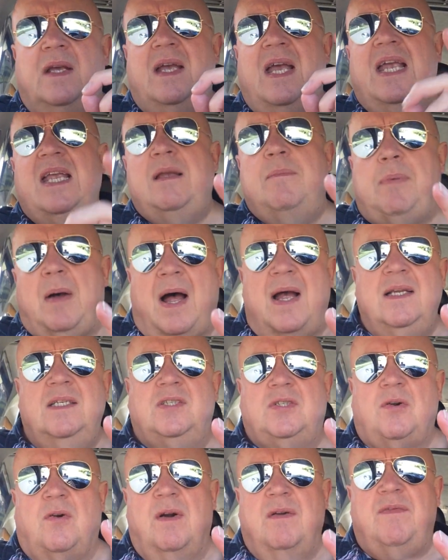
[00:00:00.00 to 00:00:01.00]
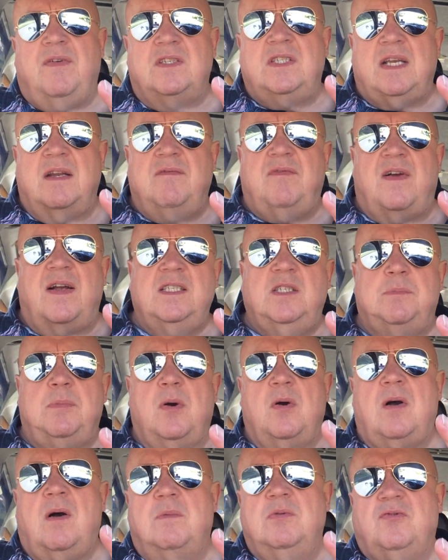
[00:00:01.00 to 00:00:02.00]
eBay, sorry if I said
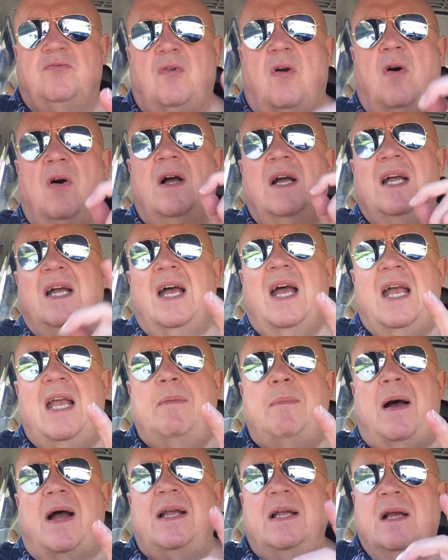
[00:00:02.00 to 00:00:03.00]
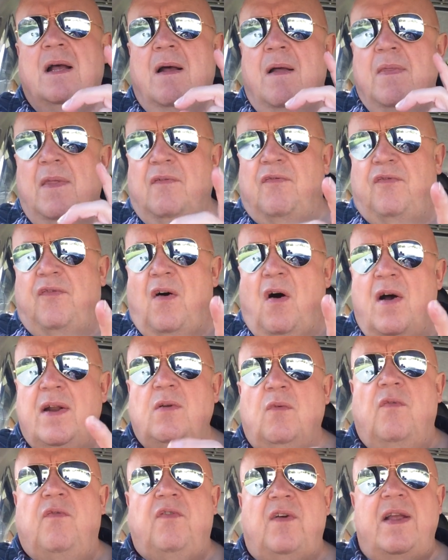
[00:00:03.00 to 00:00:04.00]
Facebook, I was wrong, eBay, the
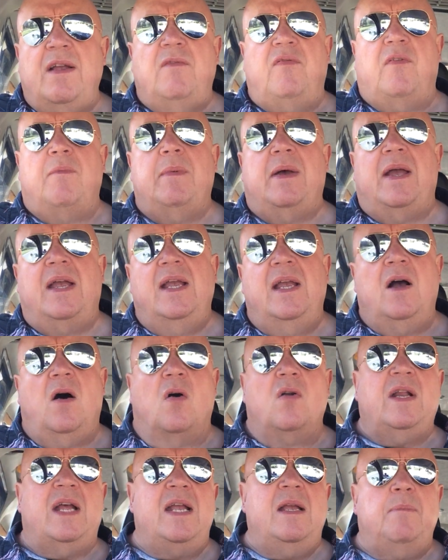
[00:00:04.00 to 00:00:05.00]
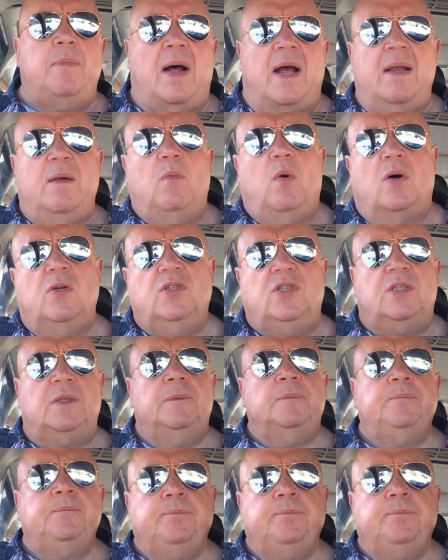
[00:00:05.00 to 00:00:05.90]
final thing for me on eBay was